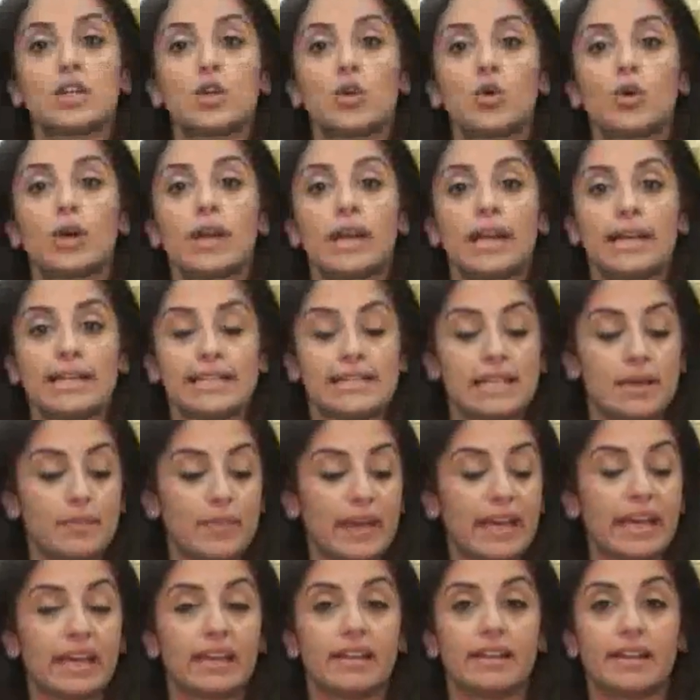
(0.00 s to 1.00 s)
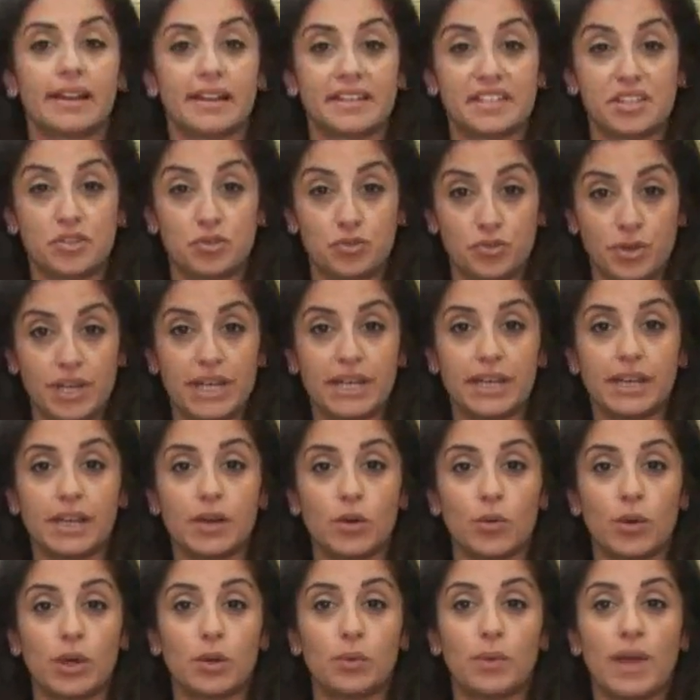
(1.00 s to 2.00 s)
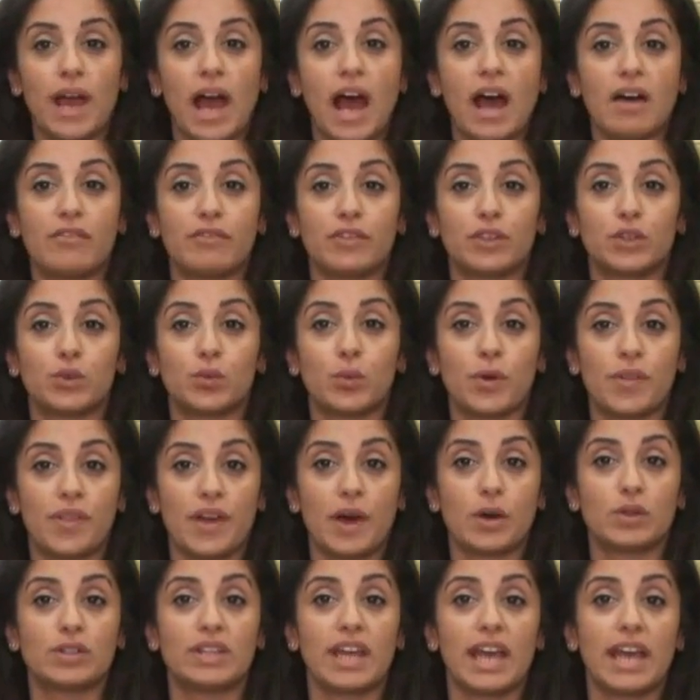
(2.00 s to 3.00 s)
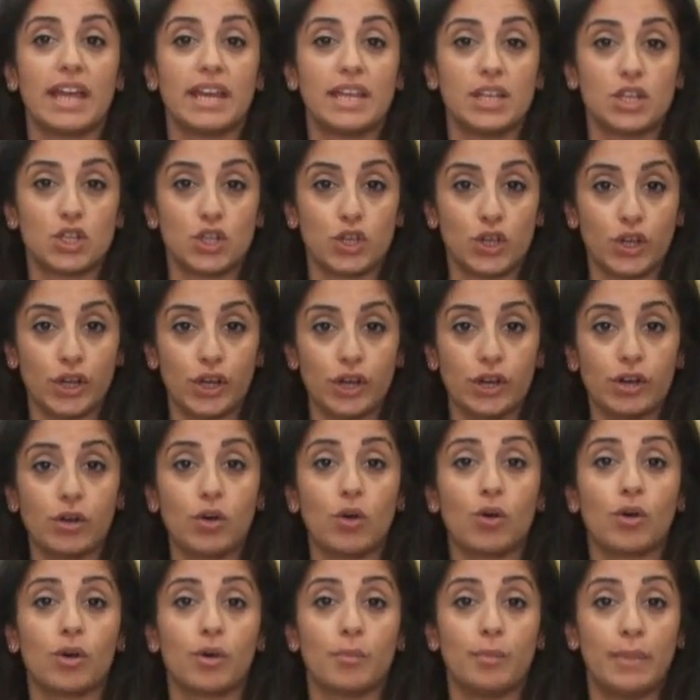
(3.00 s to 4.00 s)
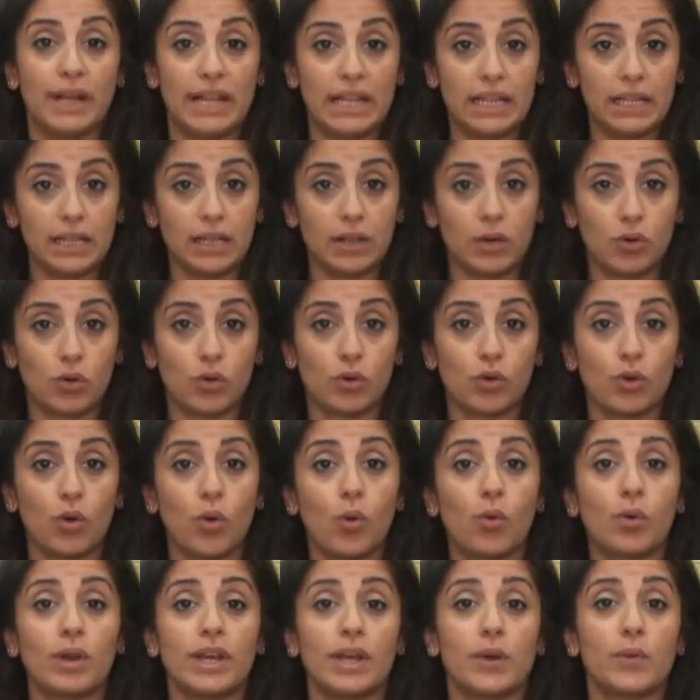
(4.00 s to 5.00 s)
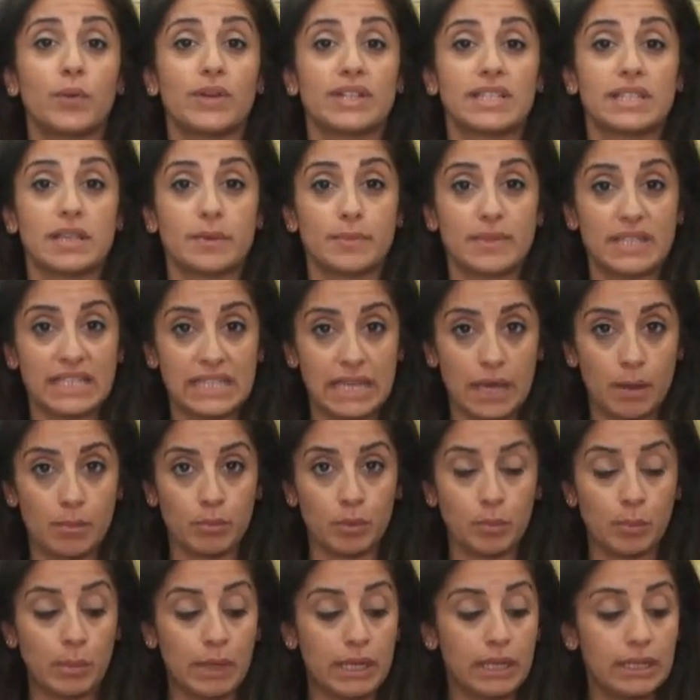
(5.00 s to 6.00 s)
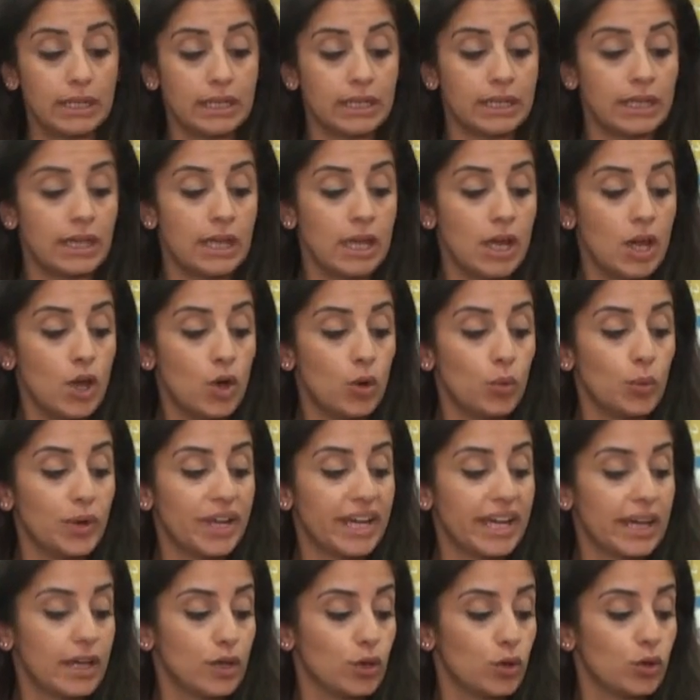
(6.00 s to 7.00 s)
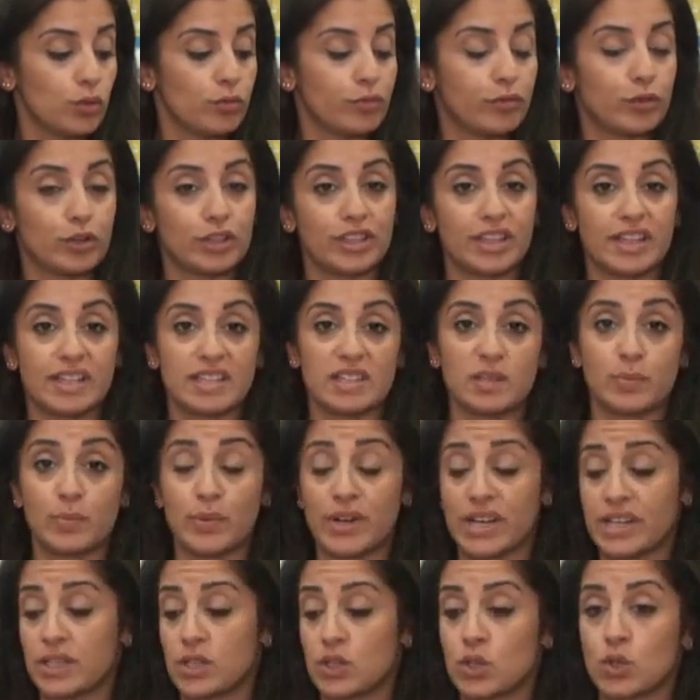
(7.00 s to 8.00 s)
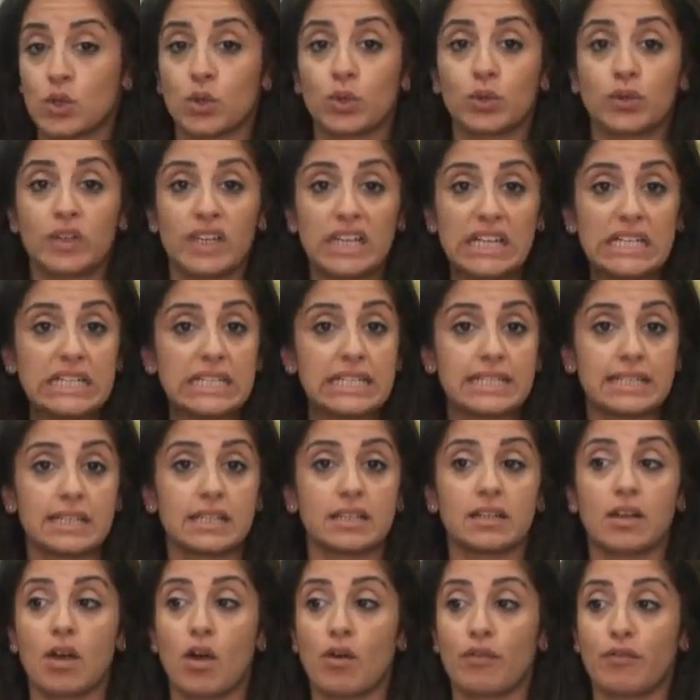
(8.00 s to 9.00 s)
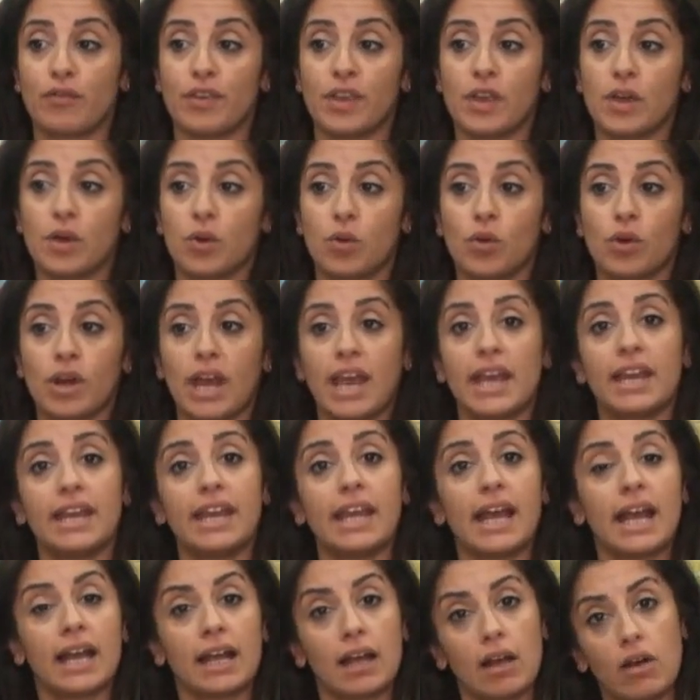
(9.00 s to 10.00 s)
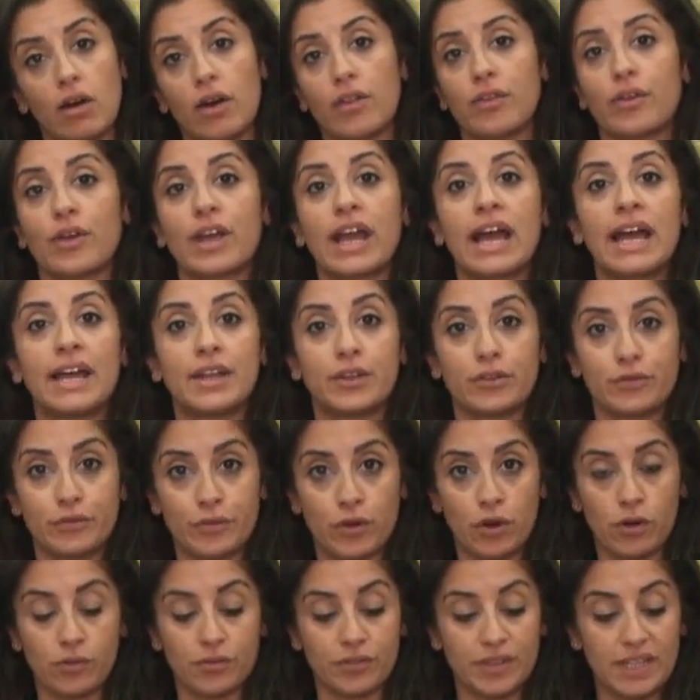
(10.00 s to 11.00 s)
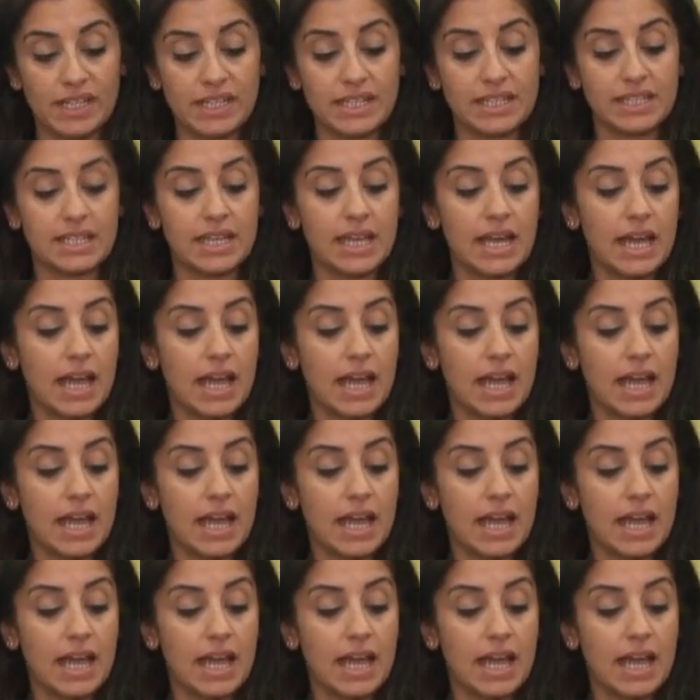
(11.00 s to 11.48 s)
a low glycemic index drink when we have it without any sugar or milk, or only with some skimmed milk. We can go for the espresso, the instant coffee, or any other kind of coffees,